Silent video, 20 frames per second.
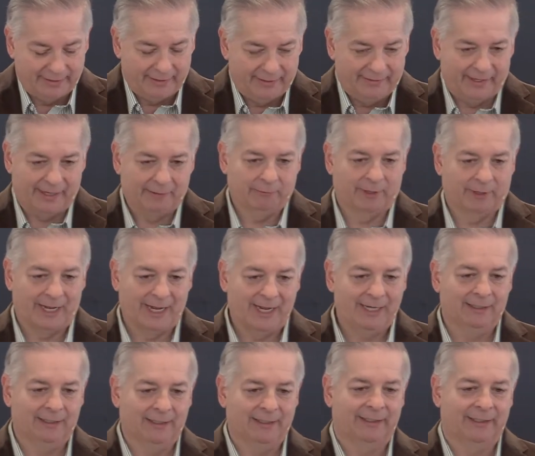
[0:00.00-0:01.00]
they were
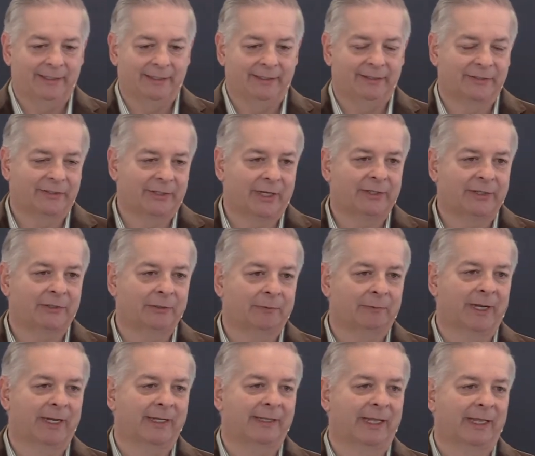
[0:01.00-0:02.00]
handling it in such a
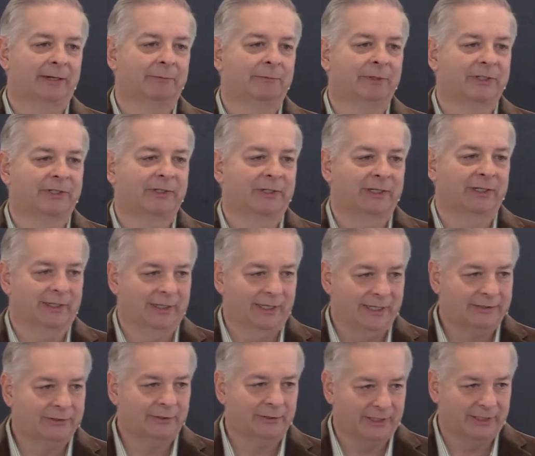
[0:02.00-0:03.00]
way that it was
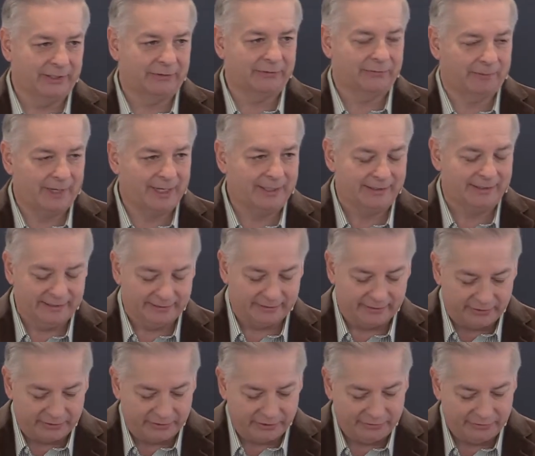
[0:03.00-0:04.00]
literally threatening
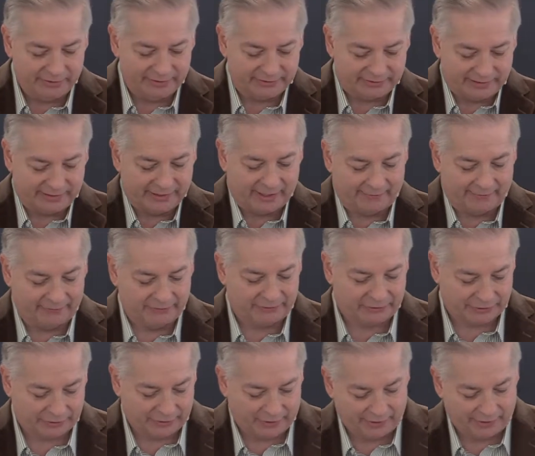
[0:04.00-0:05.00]
the unity of the
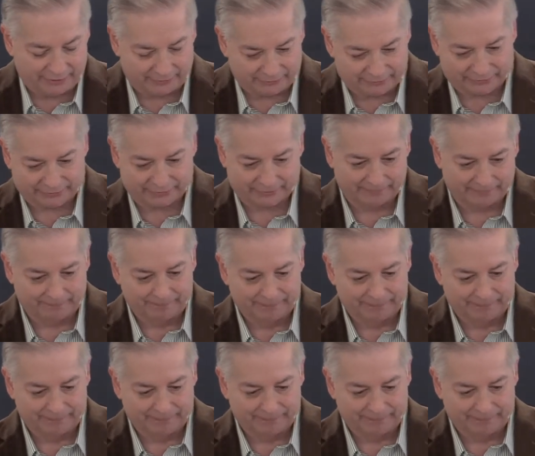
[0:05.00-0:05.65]
church.